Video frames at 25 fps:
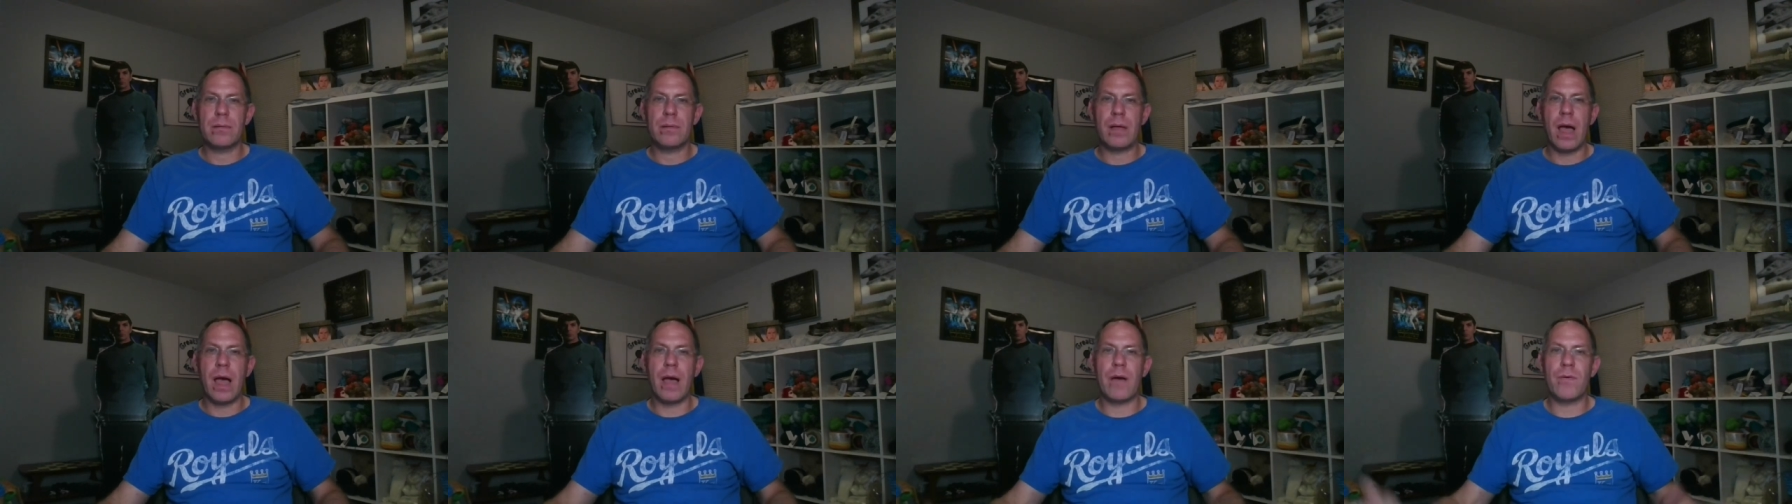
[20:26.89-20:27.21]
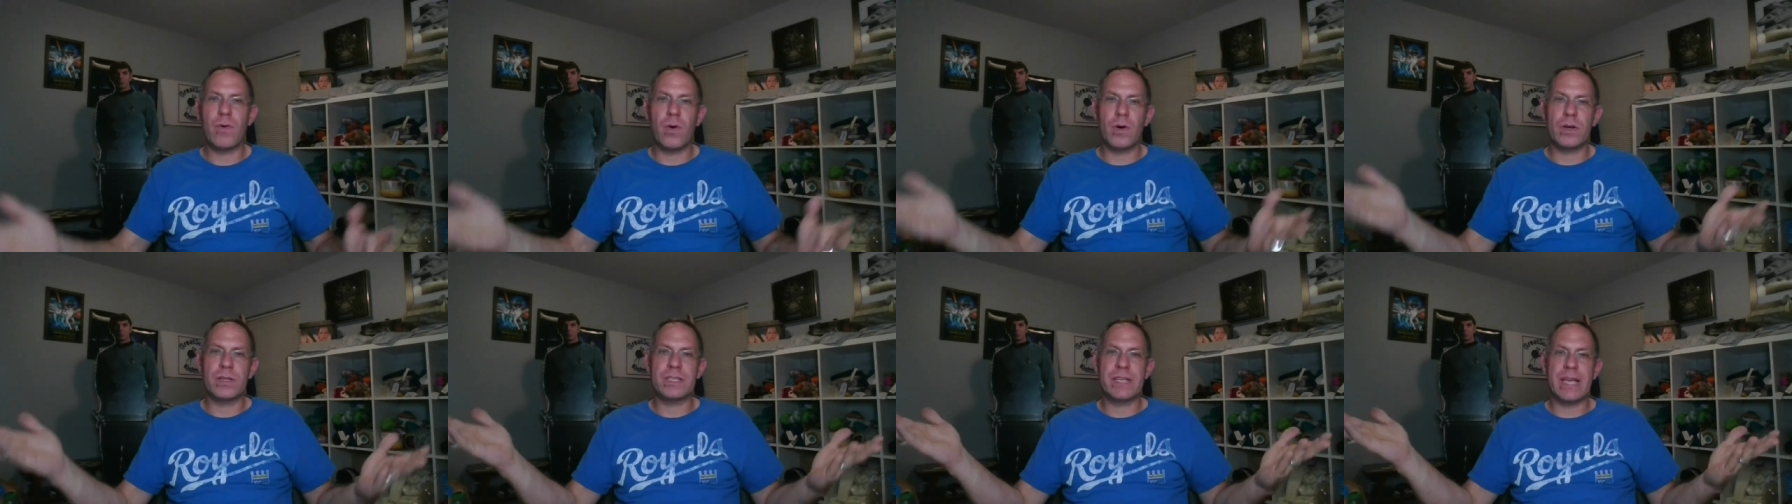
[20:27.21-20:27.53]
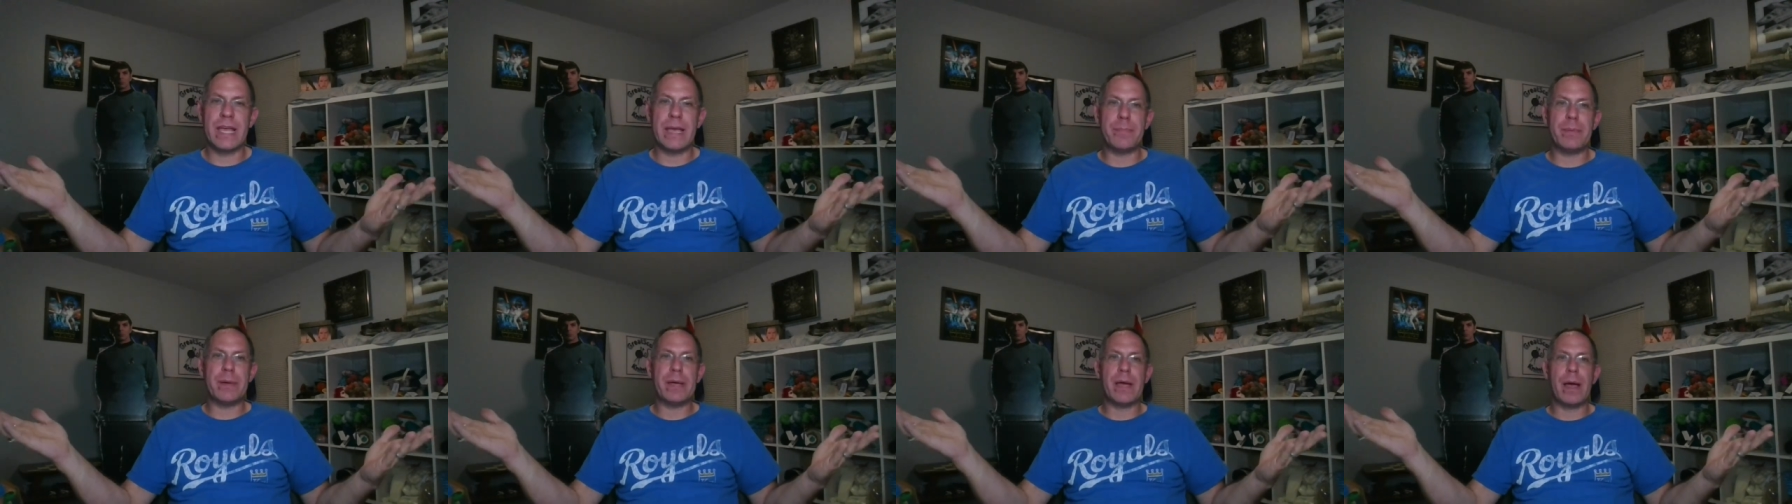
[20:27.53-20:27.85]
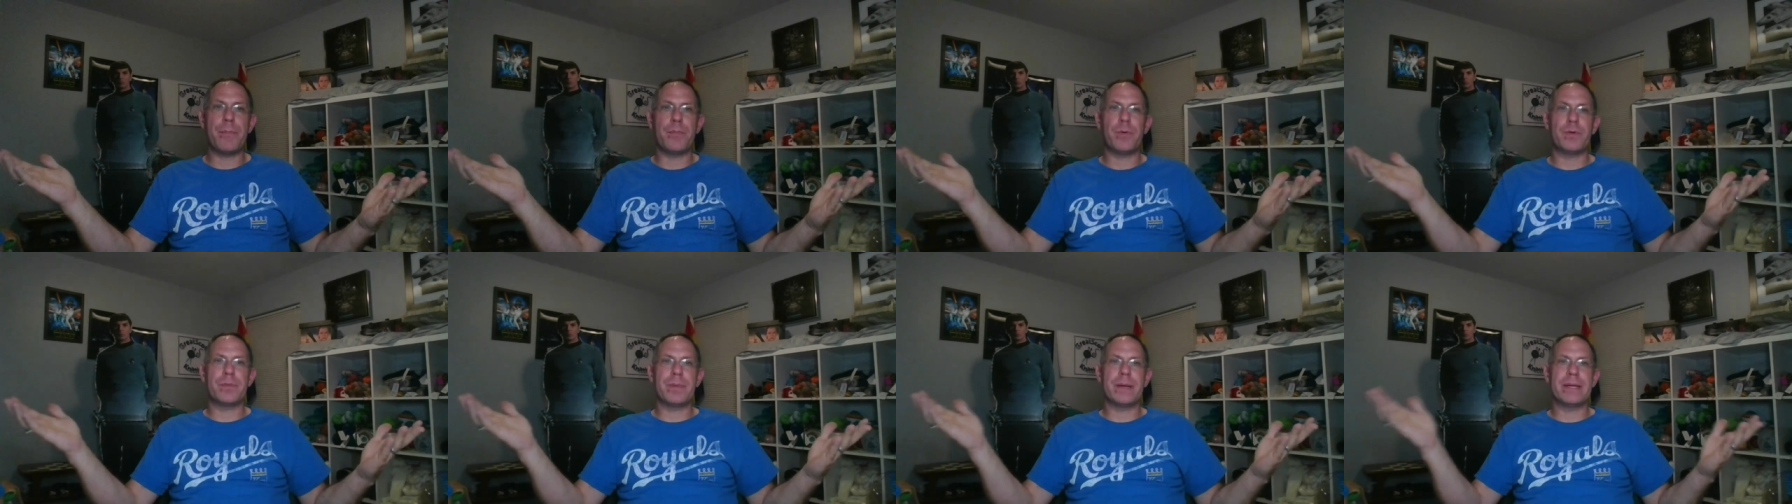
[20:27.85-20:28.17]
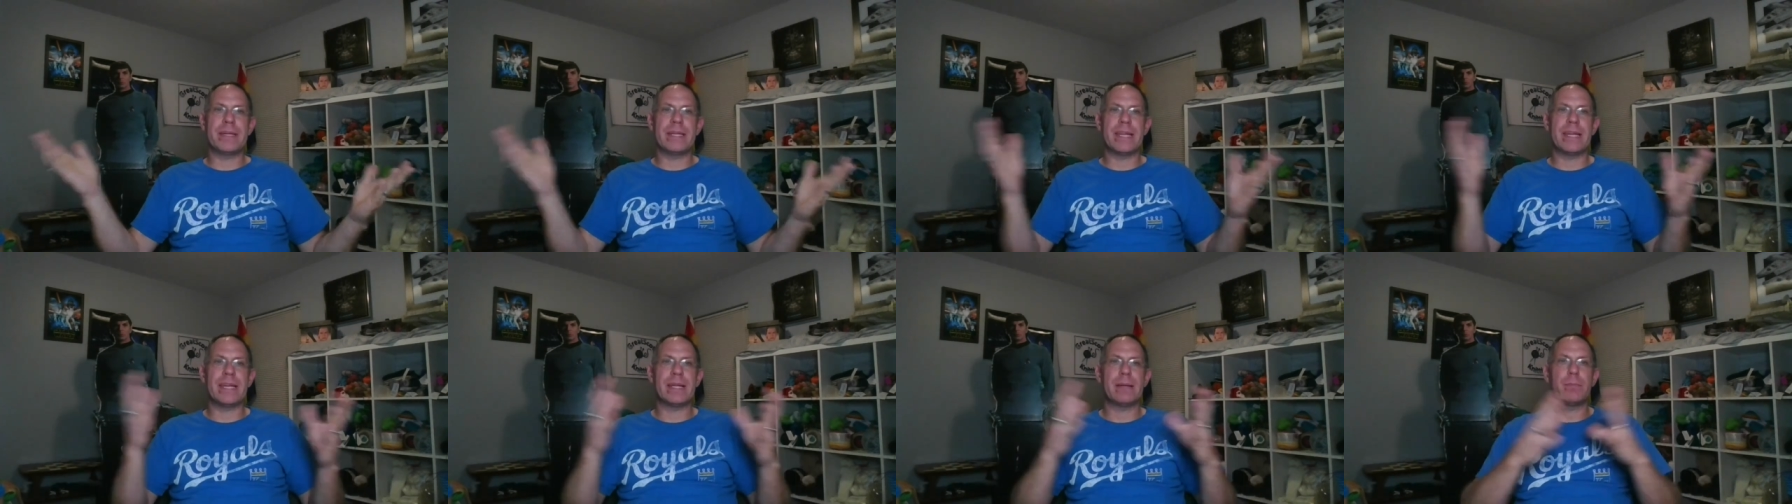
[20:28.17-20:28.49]
Of course, keeping up with my
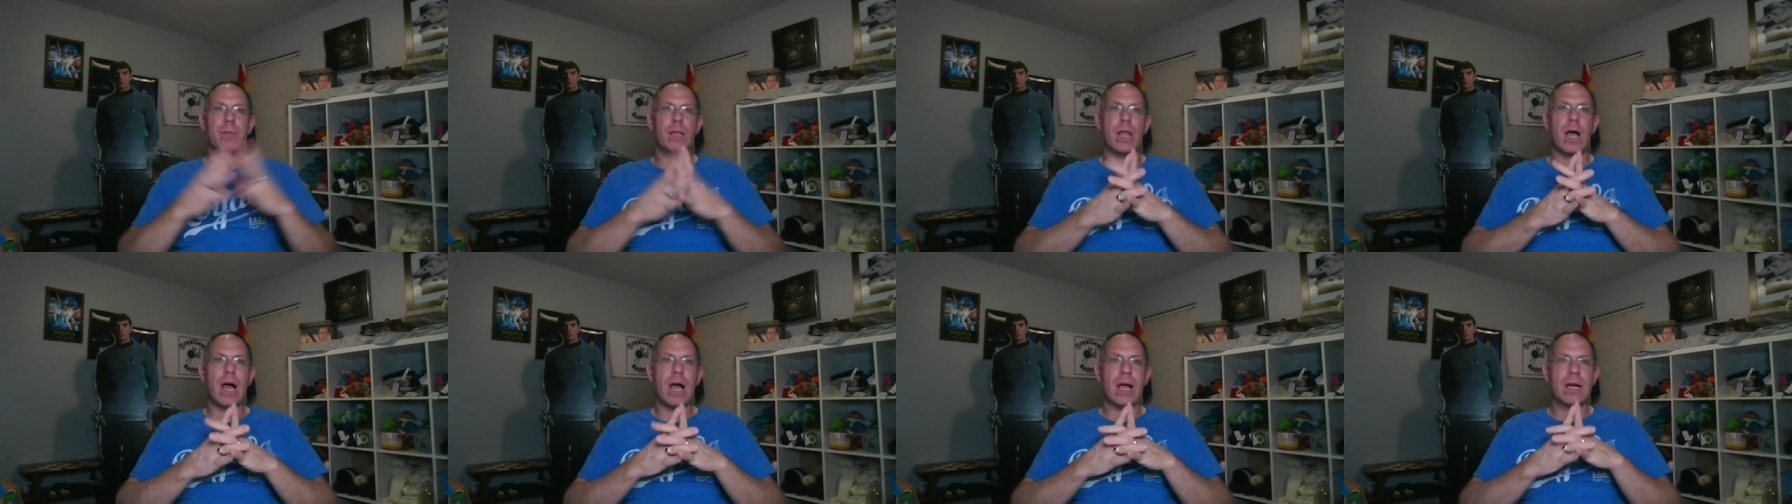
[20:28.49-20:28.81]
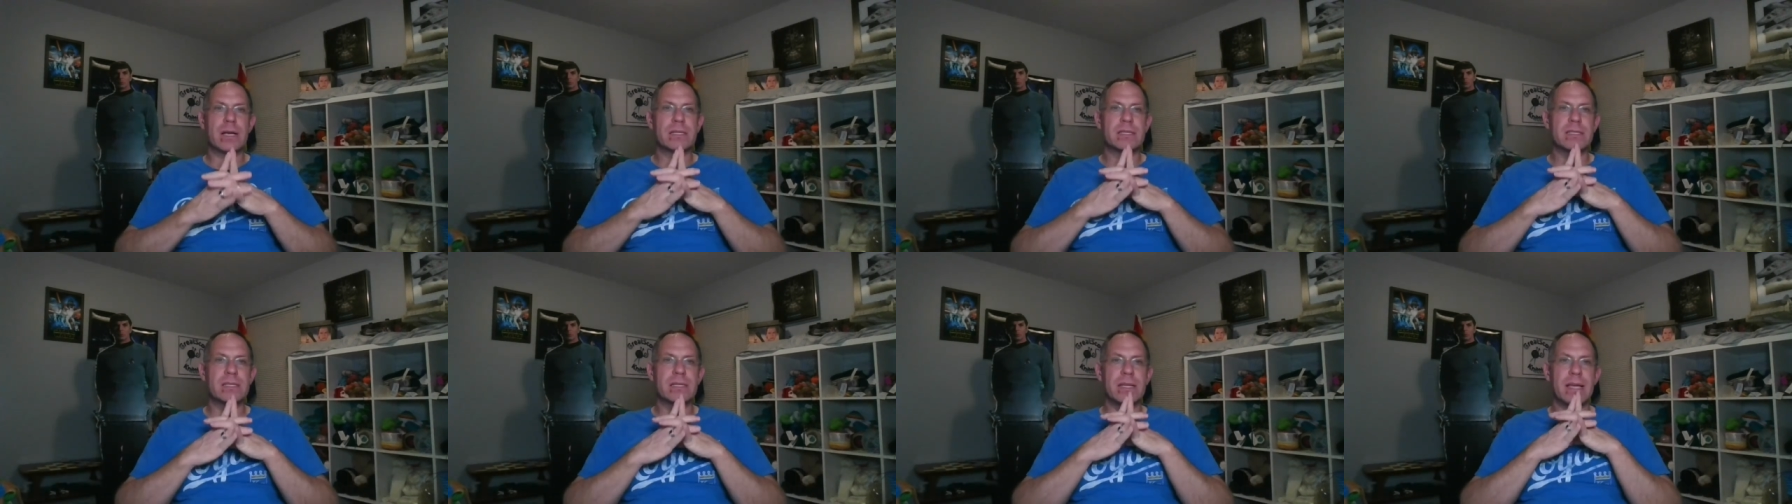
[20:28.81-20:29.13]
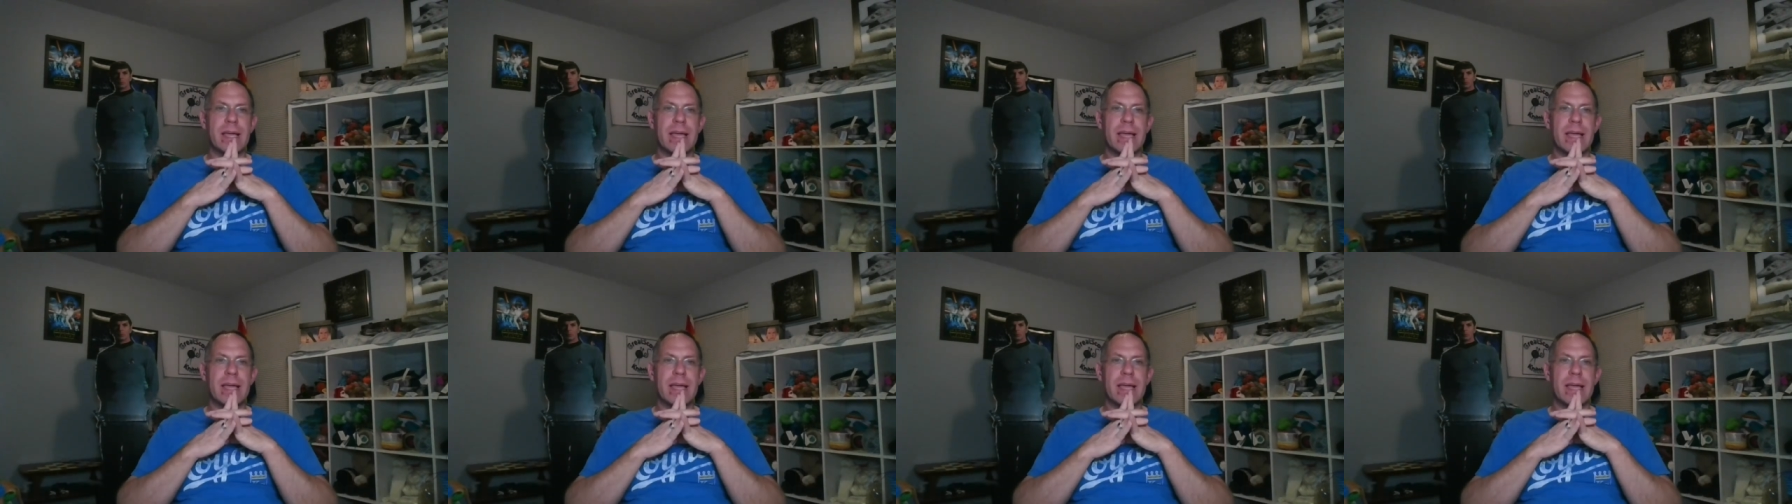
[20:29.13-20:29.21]
knitting blogs,